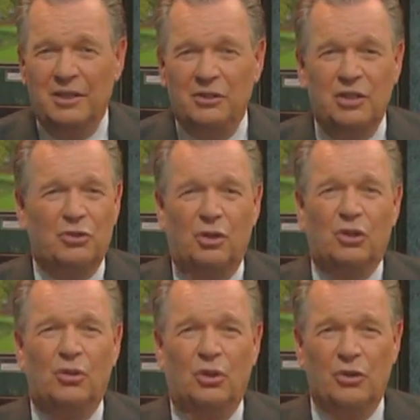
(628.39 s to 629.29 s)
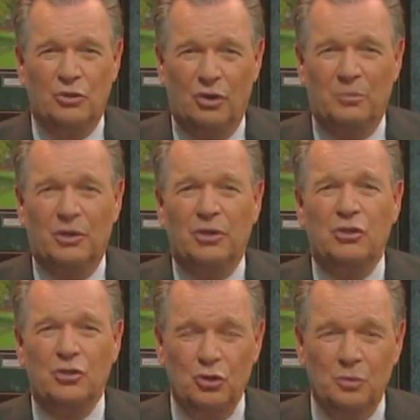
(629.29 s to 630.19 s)
These are all called normal
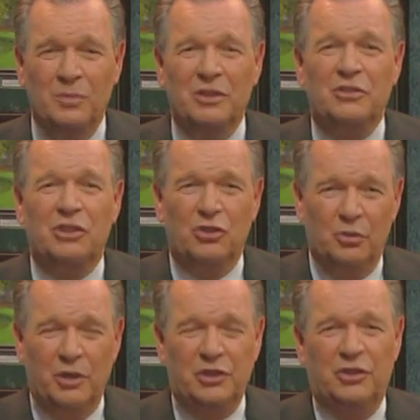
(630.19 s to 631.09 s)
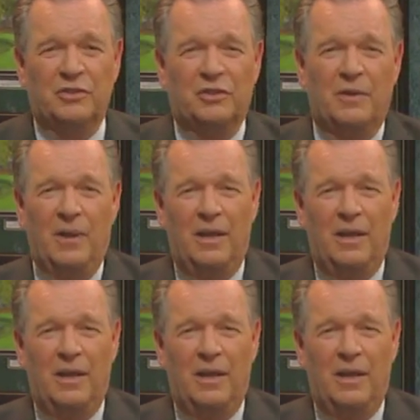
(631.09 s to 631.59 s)
human situations.